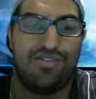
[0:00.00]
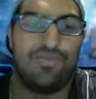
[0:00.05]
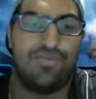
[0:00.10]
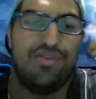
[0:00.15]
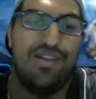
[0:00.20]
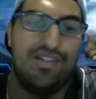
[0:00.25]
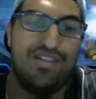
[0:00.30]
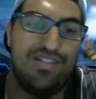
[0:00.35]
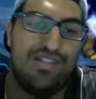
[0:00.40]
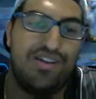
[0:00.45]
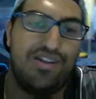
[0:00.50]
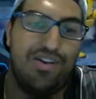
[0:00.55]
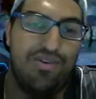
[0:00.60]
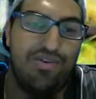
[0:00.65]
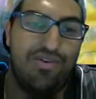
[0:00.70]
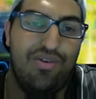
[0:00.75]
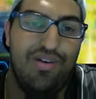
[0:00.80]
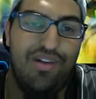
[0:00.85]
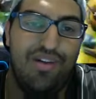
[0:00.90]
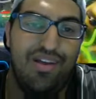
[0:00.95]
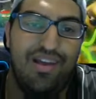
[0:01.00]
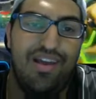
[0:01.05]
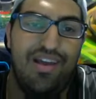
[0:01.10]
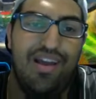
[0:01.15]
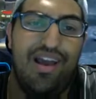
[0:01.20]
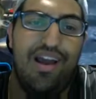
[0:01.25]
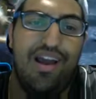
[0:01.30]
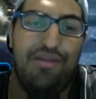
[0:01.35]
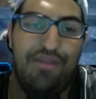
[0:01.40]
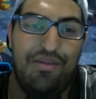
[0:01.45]
We need to know
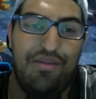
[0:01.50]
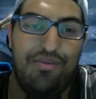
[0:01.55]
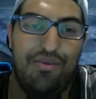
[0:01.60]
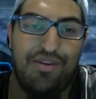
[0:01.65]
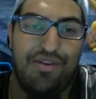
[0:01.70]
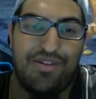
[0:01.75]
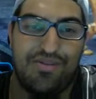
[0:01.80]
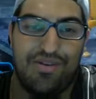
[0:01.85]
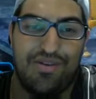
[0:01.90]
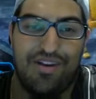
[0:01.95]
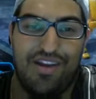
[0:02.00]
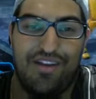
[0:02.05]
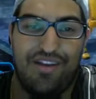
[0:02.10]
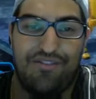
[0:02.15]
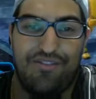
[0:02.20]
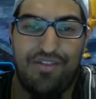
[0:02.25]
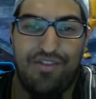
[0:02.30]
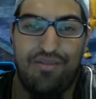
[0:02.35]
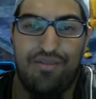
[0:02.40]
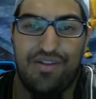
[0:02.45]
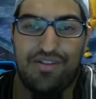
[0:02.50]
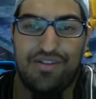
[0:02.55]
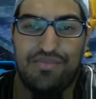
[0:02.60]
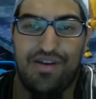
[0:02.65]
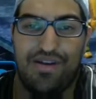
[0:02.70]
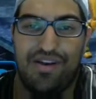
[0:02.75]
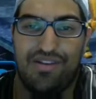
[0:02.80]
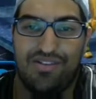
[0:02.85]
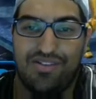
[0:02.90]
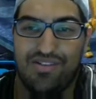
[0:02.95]
how many points we're going to get for the blitz
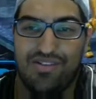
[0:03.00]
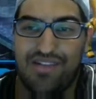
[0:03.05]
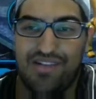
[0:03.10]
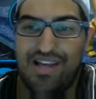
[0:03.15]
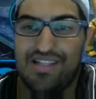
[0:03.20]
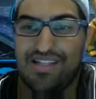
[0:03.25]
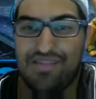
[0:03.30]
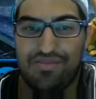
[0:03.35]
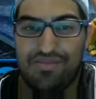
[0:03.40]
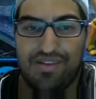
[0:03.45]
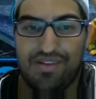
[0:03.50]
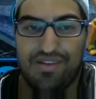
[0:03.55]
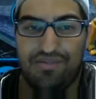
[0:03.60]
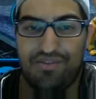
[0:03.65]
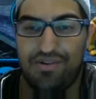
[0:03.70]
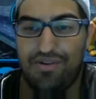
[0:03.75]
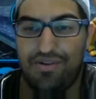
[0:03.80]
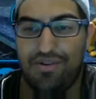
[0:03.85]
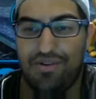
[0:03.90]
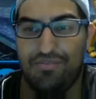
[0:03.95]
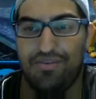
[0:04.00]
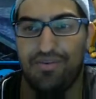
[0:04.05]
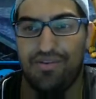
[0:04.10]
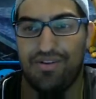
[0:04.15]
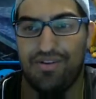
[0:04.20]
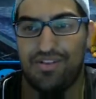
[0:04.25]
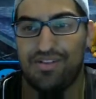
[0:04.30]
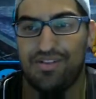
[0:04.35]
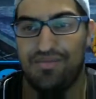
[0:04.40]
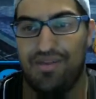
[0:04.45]
battle, so that's something very
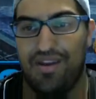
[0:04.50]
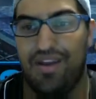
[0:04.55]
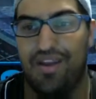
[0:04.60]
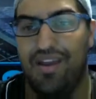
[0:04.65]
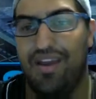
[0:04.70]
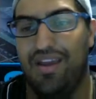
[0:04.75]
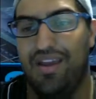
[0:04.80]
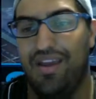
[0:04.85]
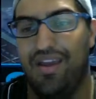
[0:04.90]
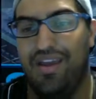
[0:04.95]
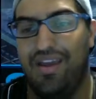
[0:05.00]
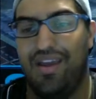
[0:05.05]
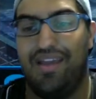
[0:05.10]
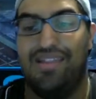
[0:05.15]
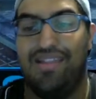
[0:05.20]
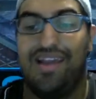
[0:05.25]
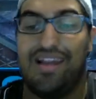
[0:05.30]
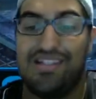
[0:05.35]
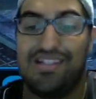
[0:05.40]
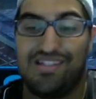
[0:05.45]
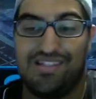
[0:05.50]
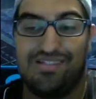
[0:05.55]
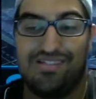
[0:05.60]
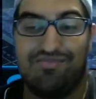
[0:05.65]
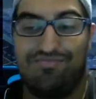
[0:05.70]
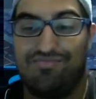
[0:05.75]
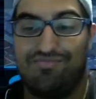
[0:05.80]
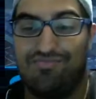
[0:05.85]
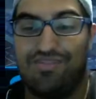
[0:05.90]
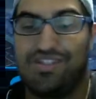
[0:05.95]
important to me, and that's
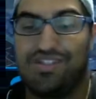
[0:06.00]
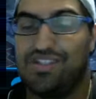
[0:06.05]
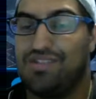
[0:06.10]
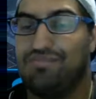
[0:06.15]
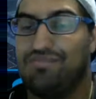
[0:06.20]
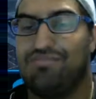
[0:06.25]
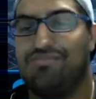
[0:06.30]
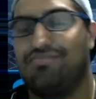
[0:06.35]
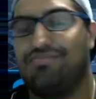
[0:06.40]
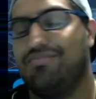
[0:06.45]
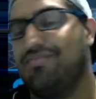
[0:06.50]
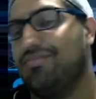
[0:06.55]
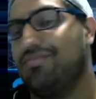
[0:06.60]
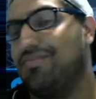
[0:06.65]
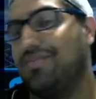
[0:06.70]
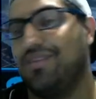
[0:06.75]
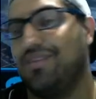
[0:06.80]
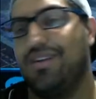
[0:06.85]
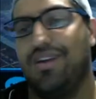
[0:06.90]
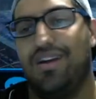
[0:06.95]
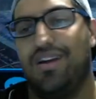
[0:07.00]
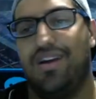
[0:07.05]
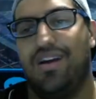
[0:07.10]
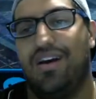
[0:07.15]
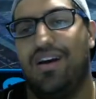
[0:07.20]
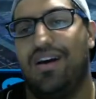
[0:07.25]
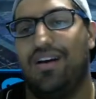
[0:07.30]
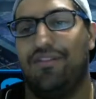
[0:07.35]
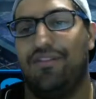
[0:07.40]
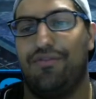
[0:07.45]
just an
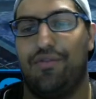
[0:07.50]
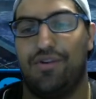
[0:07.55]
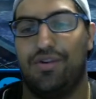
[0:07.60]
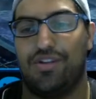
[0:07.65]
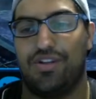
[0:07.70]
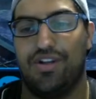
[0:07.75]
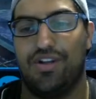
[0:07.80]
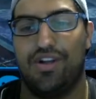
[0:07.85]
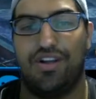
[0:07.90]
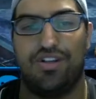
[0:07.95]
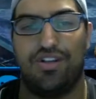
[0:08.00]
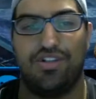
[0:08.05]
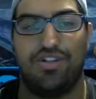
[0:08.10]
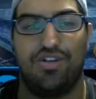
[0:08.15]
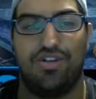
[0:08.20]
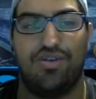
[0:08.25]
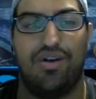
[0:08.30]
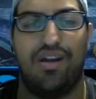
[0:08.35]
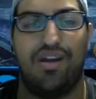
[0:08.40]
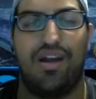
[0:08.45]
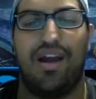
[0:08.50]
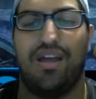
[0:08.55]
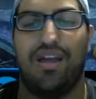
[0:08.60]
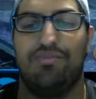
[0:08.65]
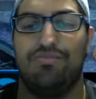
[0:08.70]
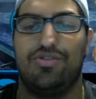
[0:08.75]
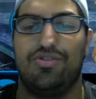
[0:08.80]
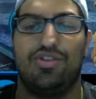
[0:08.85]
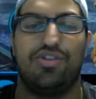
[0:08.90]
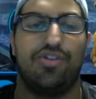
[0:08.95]
unfortunate issue, and I'm
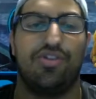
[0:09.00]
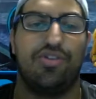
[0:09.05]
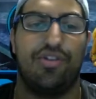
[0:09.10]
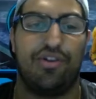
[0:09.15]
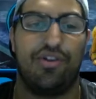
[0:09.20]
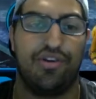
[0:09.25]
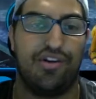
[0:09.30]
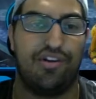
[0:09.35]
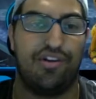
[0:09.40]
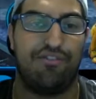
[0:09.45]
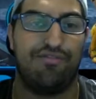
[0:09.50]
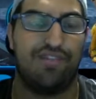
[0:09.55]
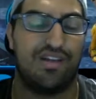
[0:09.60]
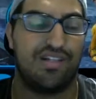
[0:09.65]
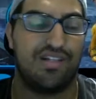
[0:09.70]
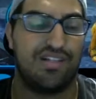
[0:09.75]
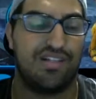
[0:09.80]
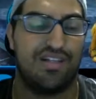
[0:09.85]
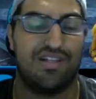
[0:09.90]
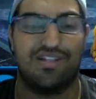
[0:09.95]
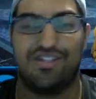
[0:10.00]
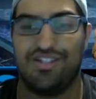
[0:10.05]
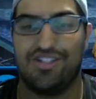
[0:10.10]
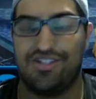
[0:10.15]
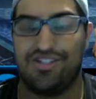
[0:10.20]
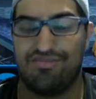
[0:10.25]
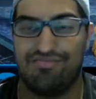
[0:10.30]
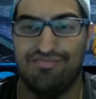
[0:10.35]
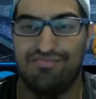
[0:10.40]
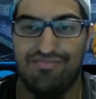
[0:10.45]
sure they're going to fix it. It's
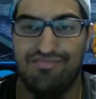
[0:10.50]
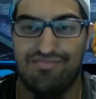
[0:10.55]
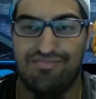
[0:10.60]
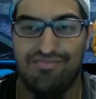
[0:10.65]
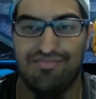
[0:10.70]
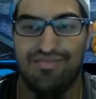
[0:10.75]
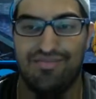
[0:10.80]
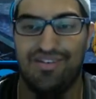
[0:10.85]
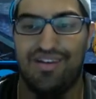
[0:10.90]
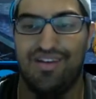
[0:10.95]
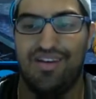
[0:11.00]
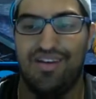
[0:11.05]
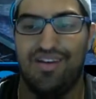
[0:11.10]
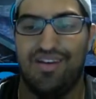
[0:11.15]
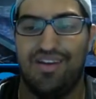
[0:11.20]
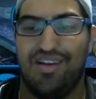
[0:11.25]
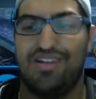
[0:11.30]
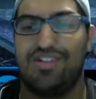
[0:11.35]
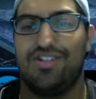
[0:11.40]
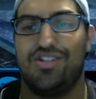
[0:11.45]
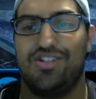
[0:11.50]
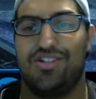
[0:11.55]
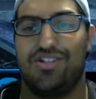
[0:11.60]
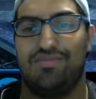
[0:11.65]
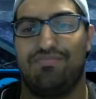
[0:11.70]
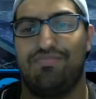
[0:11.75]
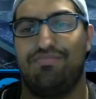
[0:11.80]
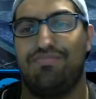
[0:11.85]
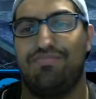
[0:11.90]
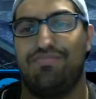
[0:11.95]
just
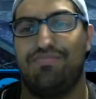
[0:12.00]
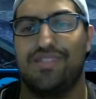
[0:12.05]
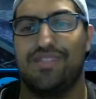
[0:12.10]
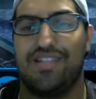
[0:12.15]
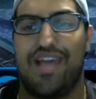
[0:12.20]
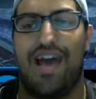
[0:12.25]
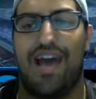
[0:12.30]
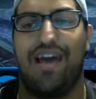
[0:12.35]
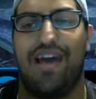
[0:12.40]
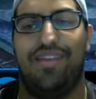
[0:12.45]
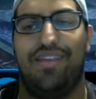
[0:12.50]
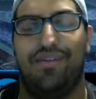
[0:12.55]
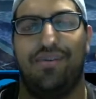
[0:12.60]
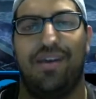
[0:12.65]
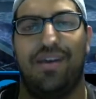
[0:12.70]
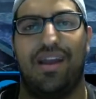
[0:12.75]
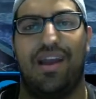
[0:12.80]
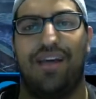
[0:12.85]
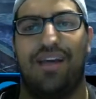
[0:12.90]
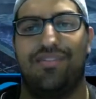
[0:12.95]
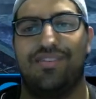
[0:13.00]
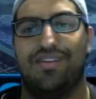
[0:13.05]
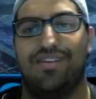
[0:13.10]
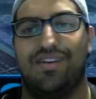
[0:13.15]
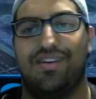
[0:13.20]
sad that we have